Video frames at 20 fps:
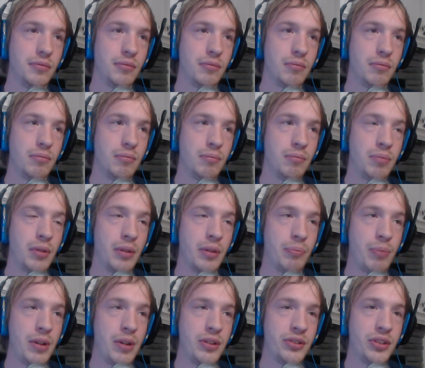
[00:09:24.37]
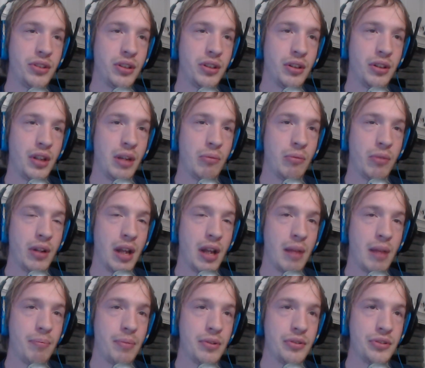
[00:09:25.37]
But basically what
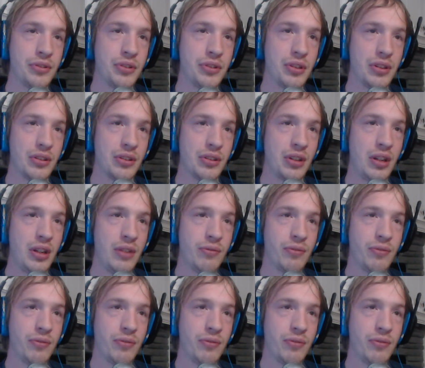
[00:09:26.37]
happens is he's